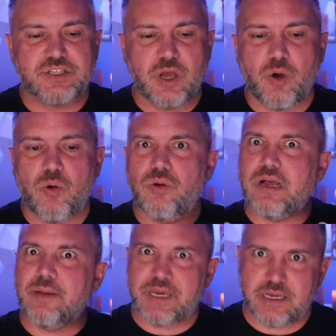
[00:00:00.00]

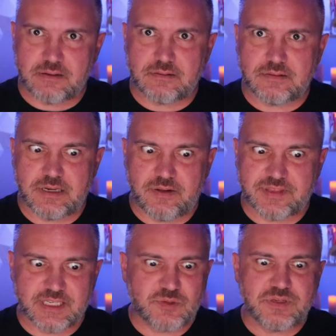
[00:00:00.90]
So, I mean, you know,
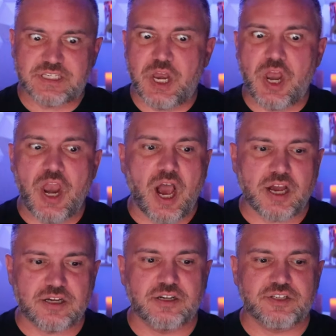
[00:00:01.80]
this was
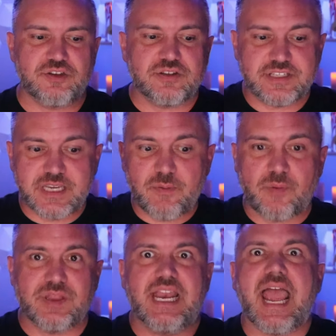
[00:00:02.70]
not good. So you can see
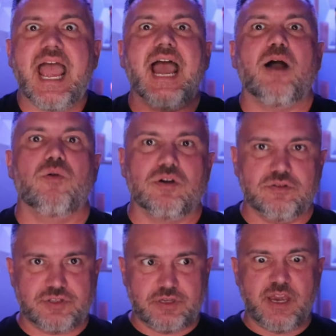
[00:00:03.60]
why with an
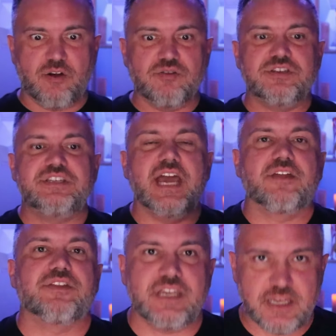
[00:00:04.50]
hours. They are
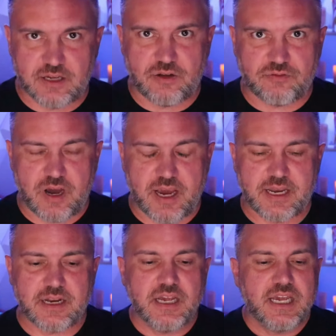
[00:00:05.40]
deathly ill,
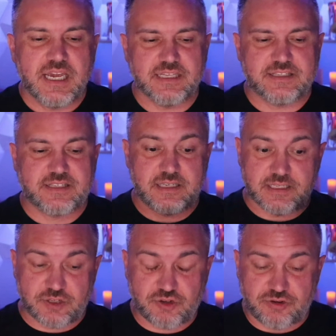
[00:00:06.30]
right? It's
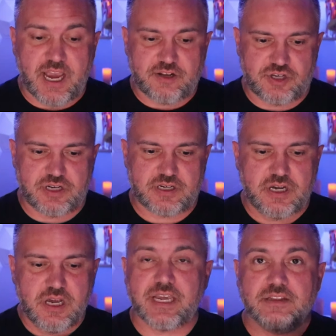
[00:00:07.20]
it's
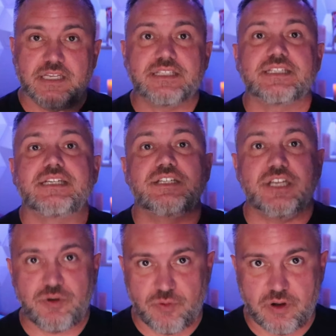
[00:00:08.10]
tragic. Okay, let's
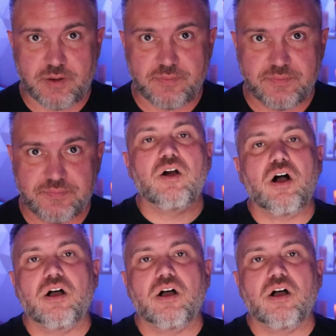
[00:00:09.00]
continue on. Now